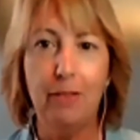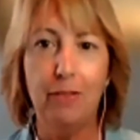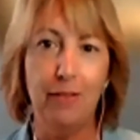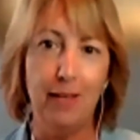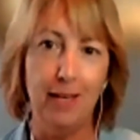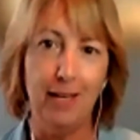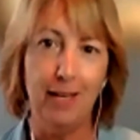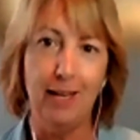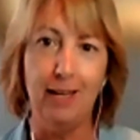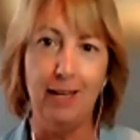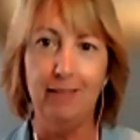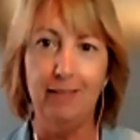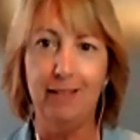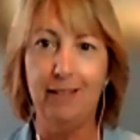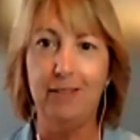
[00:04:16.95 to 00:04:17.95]

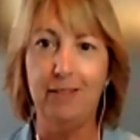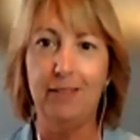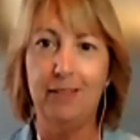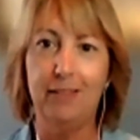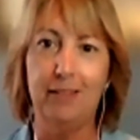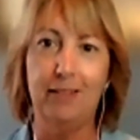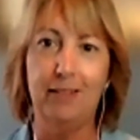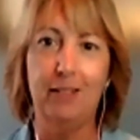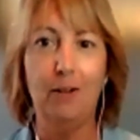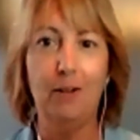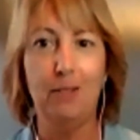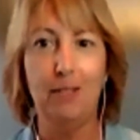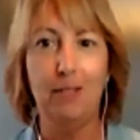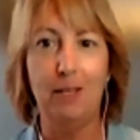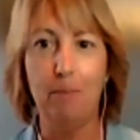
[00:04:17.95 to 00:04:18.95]
thing that
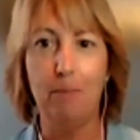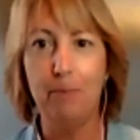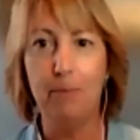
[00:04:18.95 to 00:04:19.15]
starts them